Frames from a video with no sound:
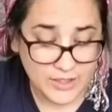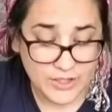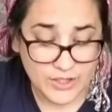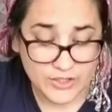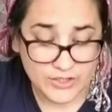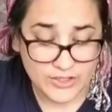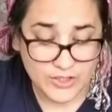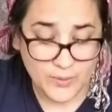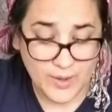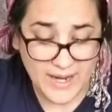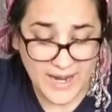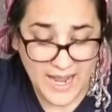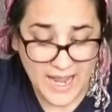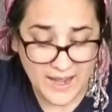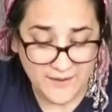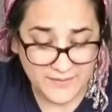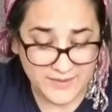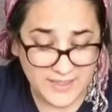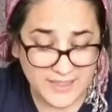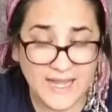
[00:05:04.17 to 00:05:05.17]
So I
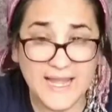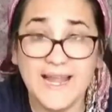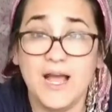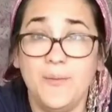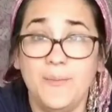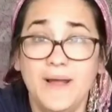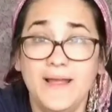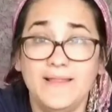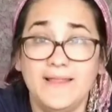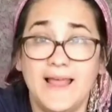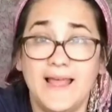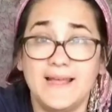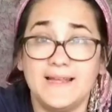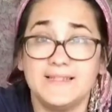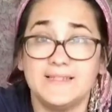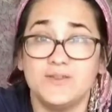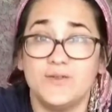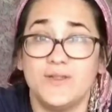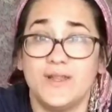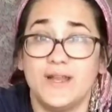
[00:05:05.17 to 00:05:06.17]
have to lay out my
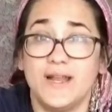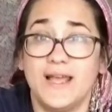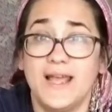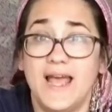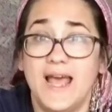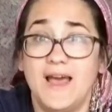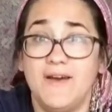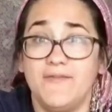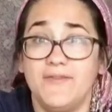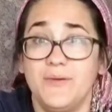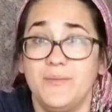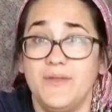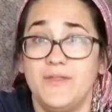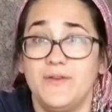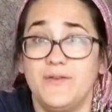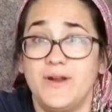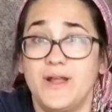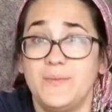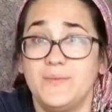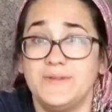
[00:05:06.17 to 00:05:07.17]
legs so that I have them in the
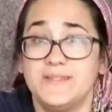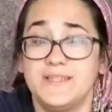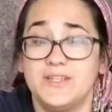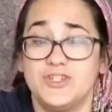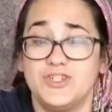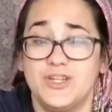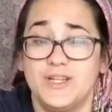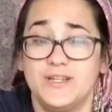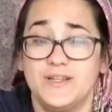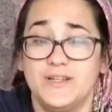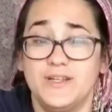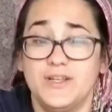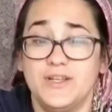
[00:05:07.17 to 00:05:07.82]
right position.